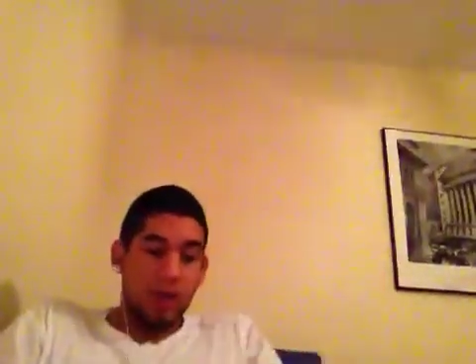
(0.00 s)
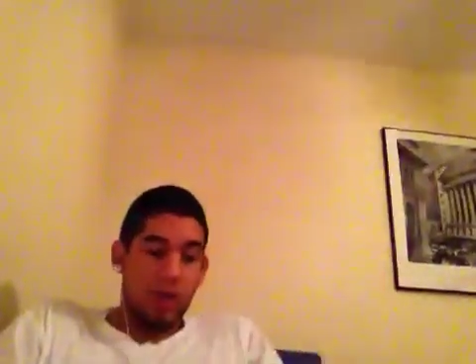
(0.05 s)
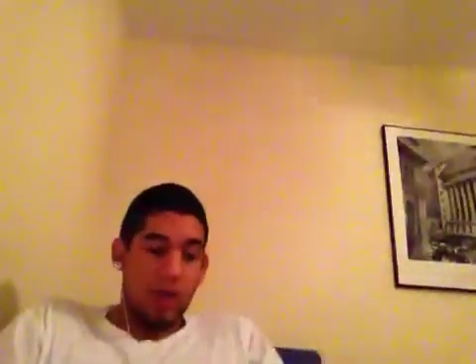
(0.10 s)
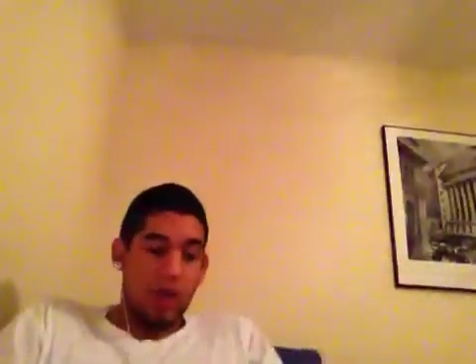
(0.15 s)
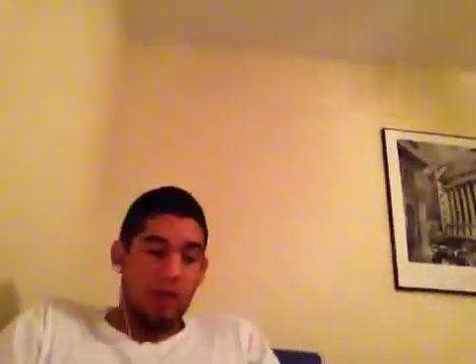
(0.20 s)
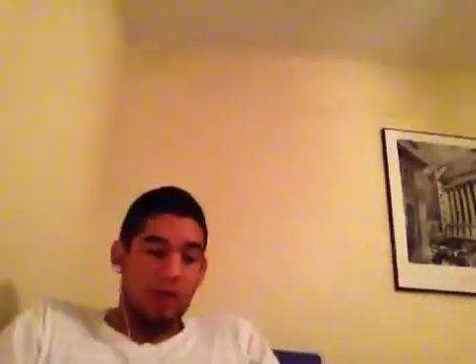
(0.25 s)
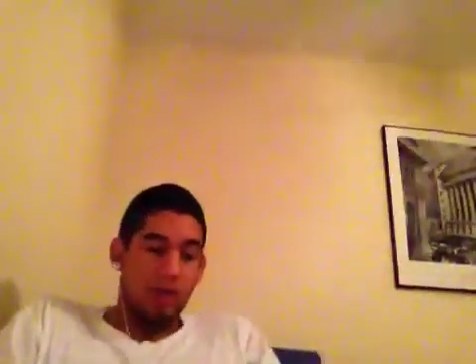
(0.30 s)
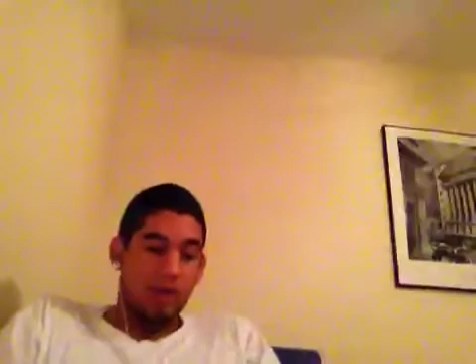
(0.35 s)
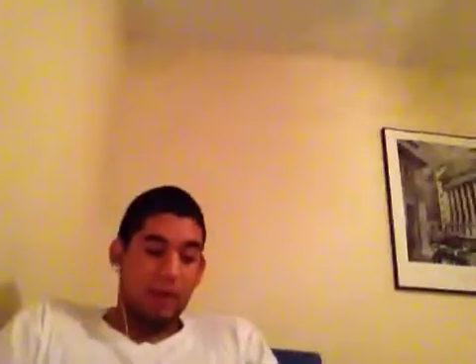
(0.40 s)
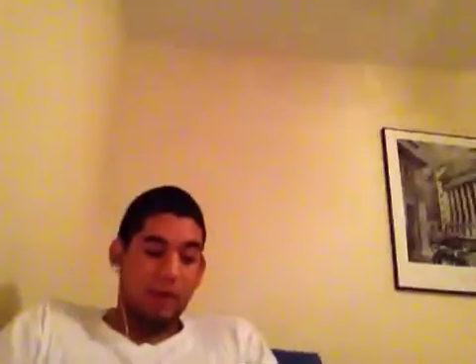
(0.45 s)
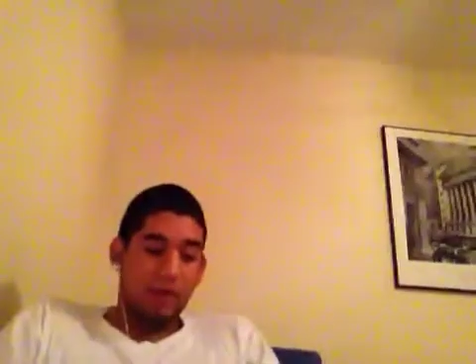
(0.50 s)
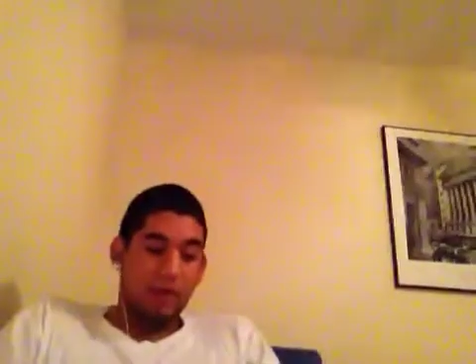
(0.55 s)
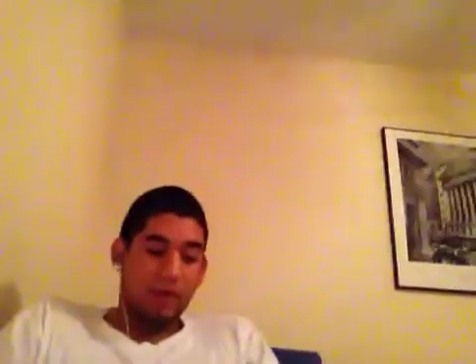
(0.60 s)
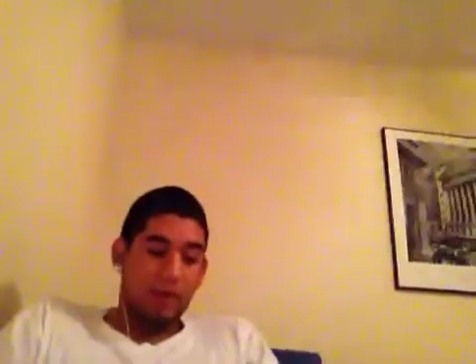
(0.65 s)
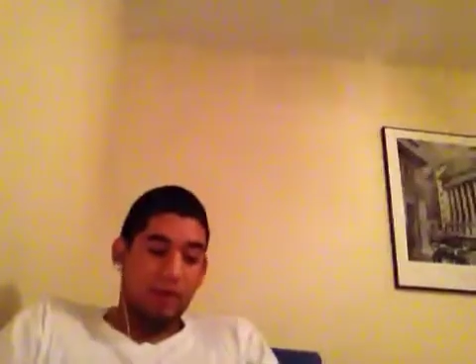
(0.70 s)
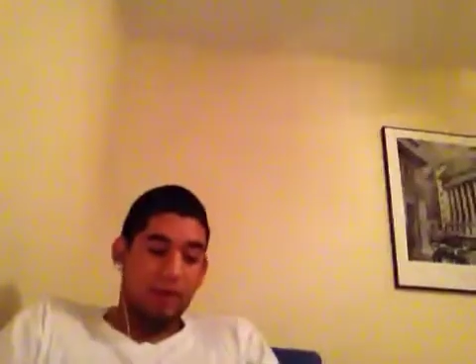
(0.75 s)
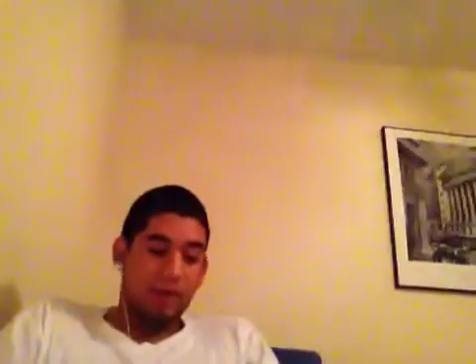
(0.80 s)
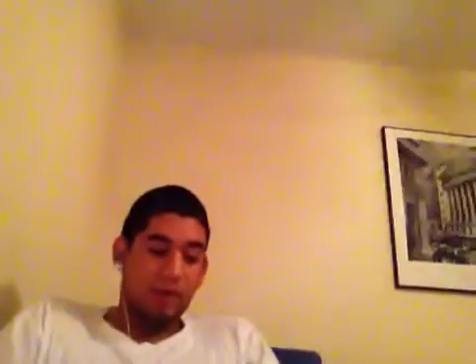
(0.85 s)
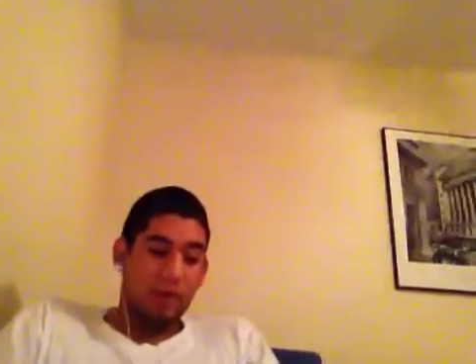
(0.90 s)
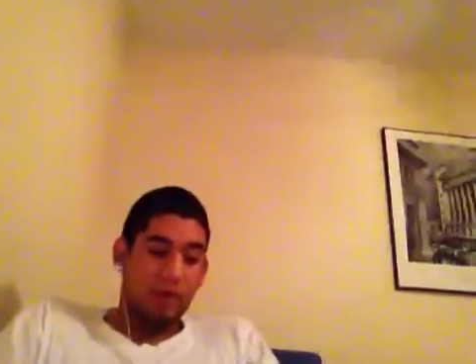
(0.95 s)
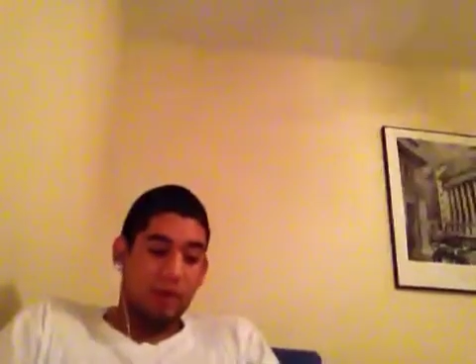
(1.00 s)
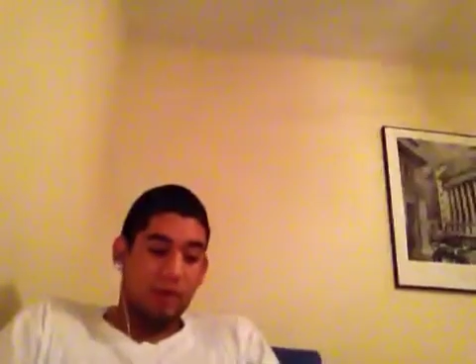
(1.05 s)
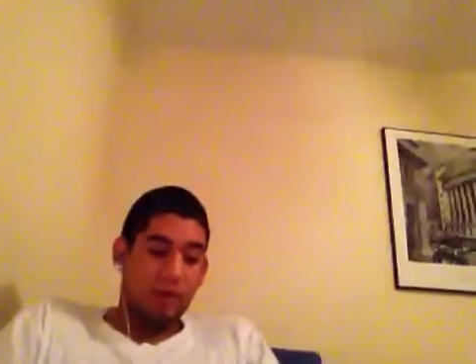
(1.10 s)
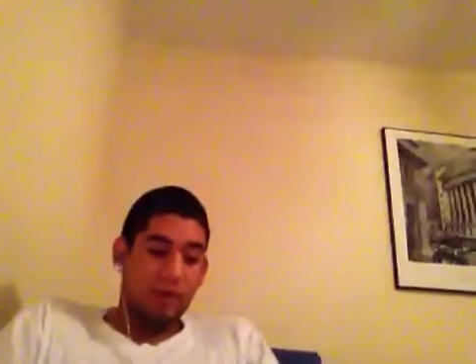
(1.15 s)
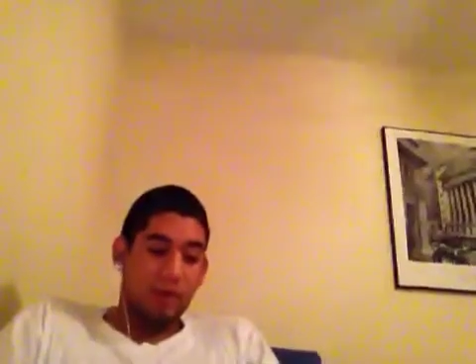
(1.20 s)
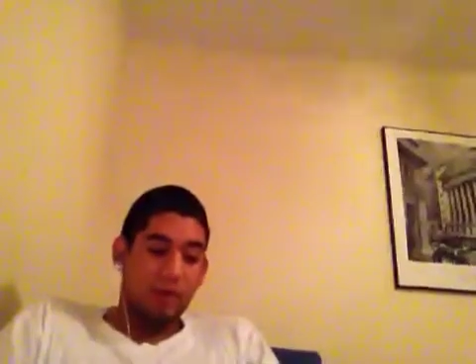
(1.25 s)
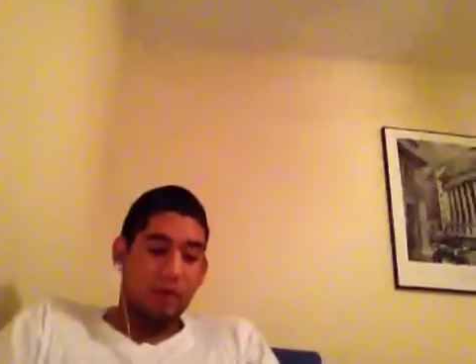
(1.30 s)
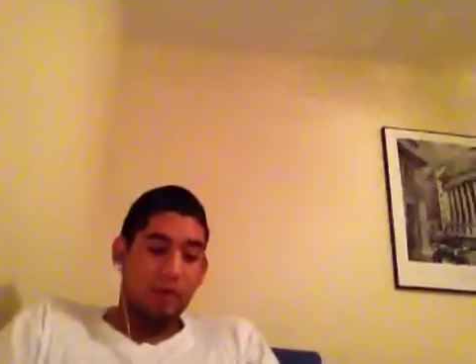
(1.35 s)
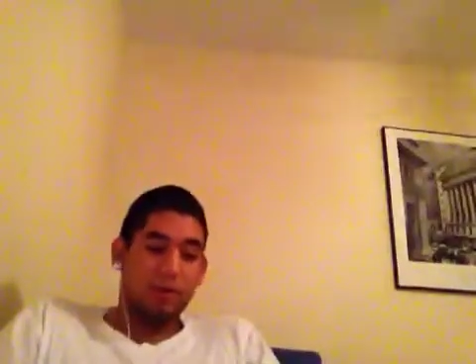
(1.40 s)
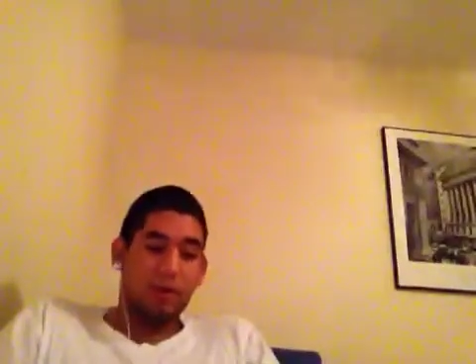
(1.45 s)
aviation fuel,
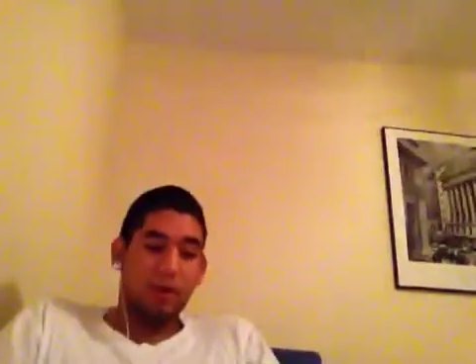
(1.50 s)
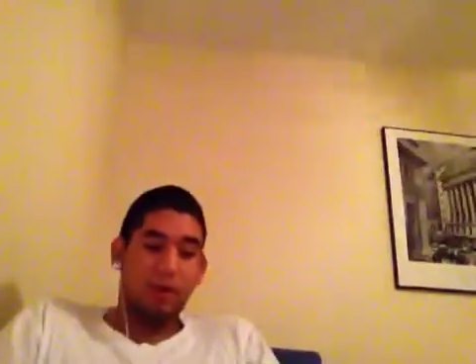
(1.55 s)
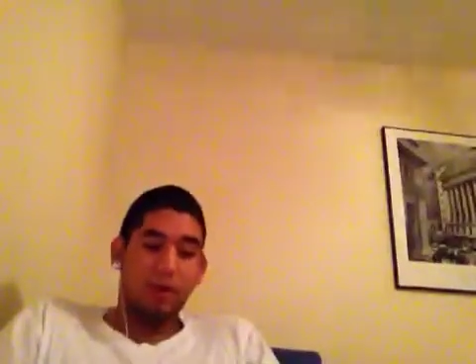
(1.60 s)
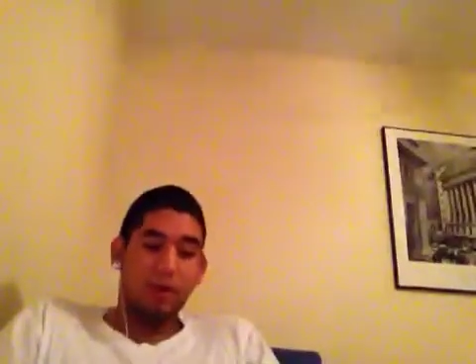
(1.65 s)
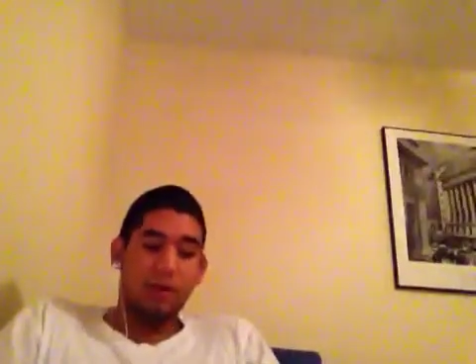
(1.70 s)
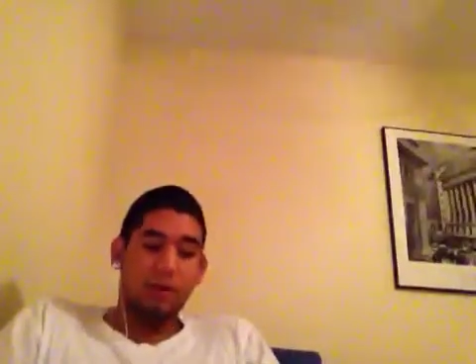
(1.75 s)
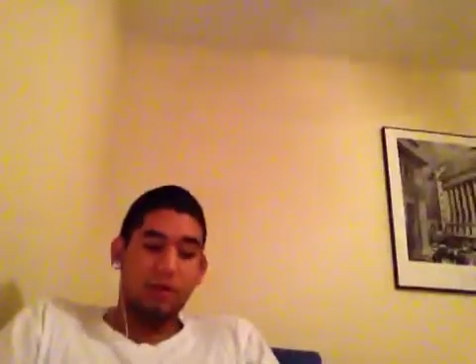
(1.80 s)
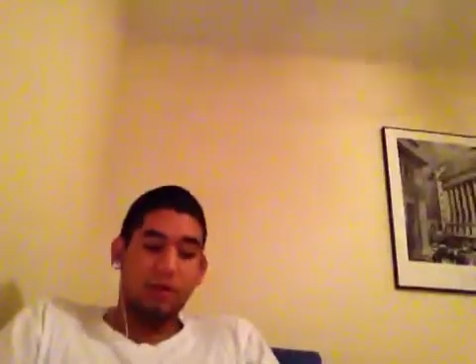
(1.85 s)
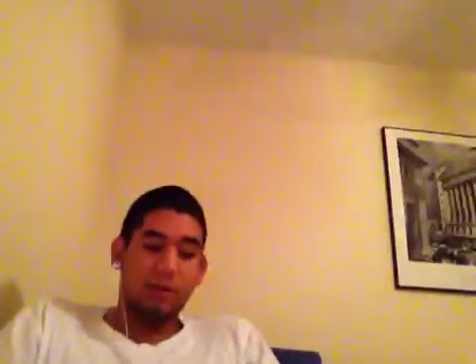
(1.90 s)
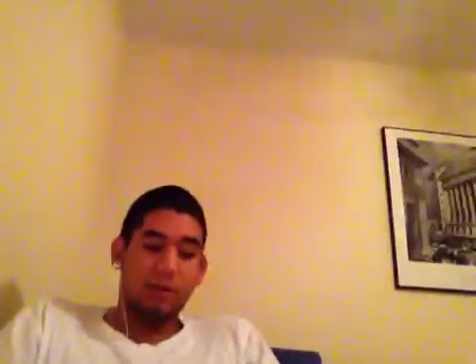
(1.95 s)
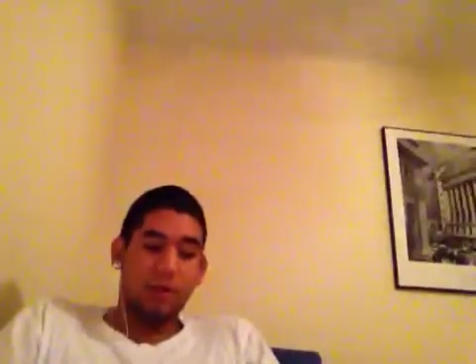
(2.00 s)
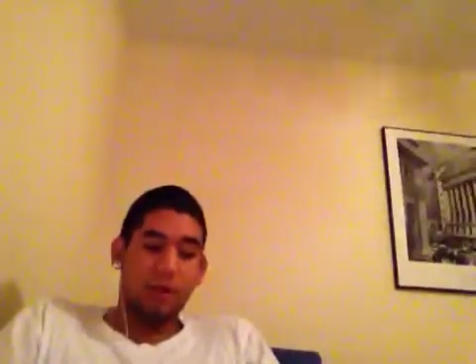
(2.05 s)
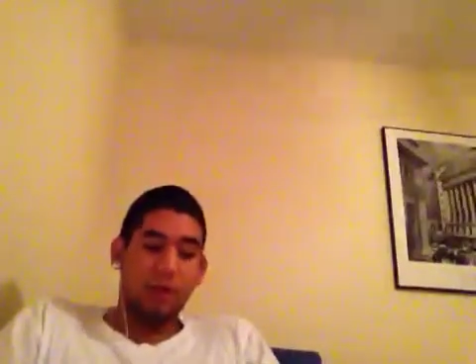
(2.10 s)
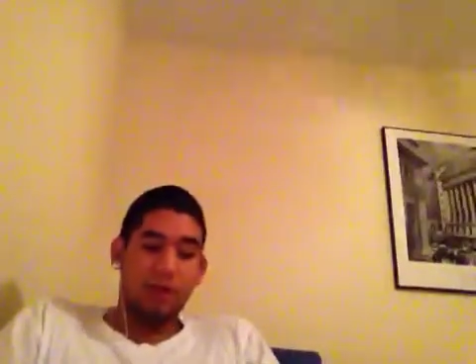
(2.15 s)
associated with